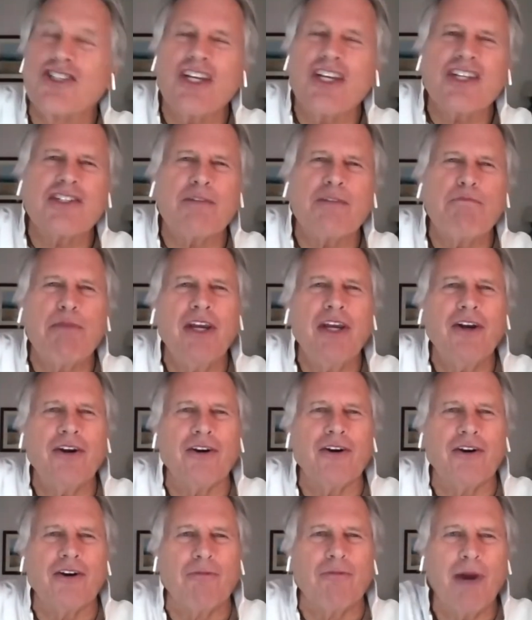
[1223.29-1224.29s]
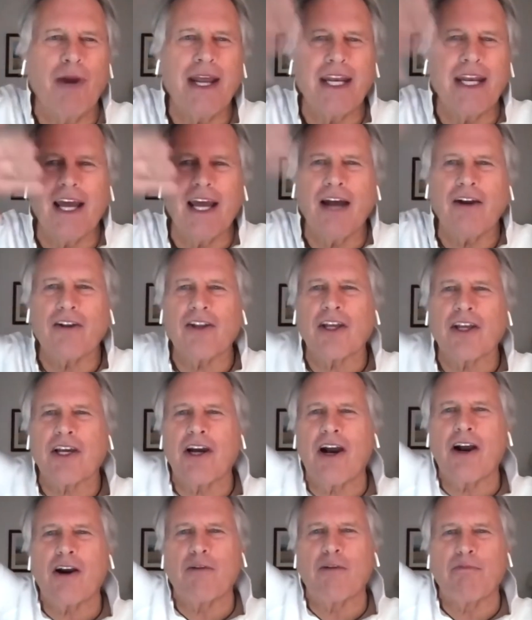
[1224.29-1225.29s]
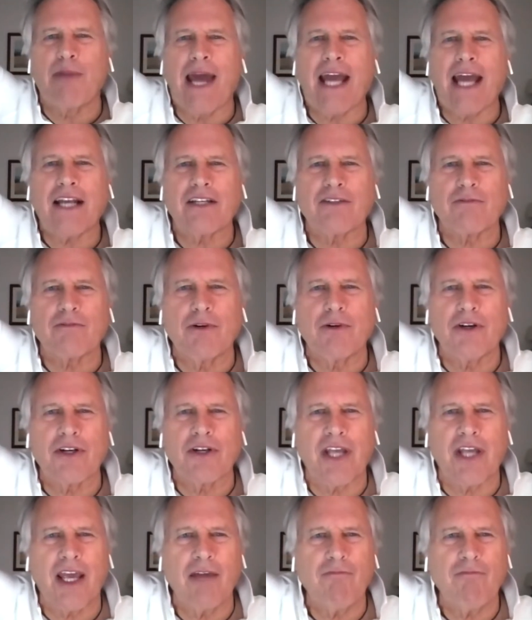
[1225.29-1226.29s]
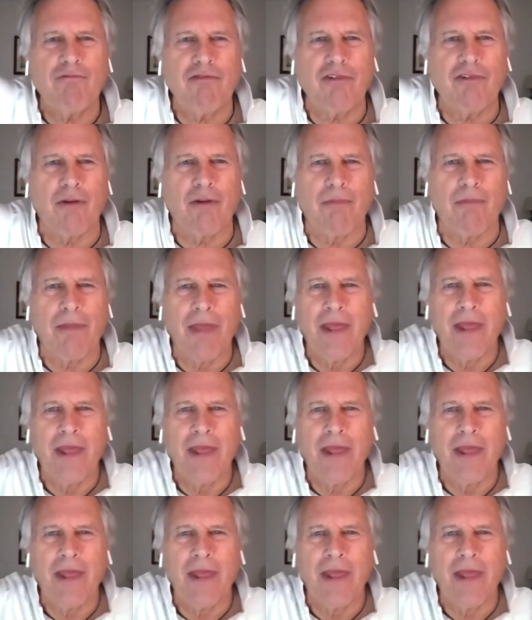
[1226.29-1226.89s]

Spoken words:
disappeared right out of the car back to where it came from